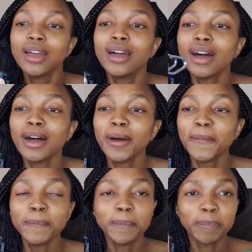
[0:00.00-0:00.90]

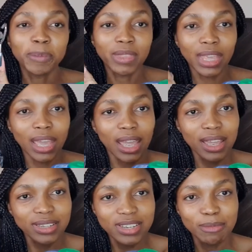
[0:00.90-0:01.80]

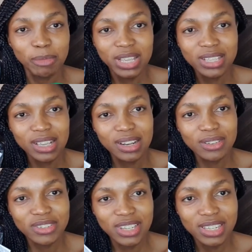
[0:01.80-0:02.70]
And basically, you
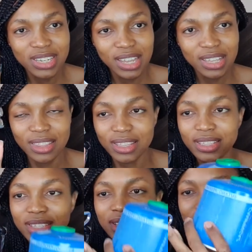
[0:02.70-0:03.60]
just take
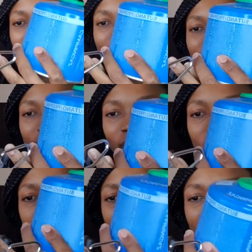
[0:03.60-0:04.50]
this,
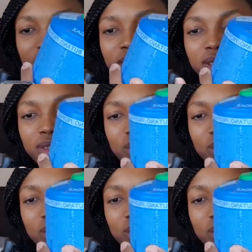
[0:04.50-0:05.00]
which is